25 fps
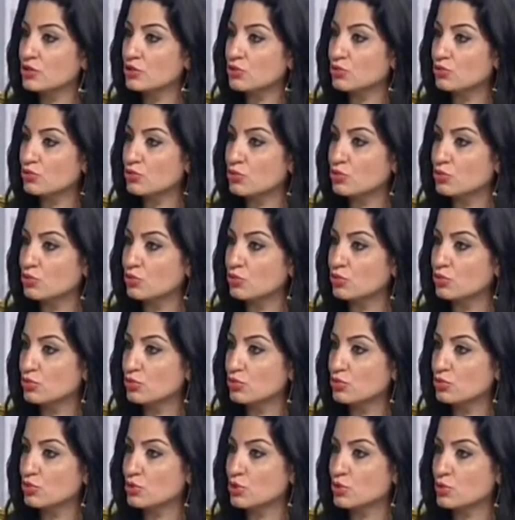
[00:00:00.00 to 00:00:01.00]

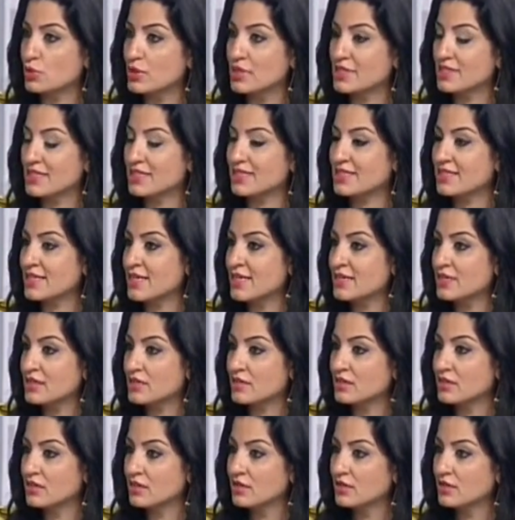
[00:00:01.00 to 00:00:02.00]
to this extent?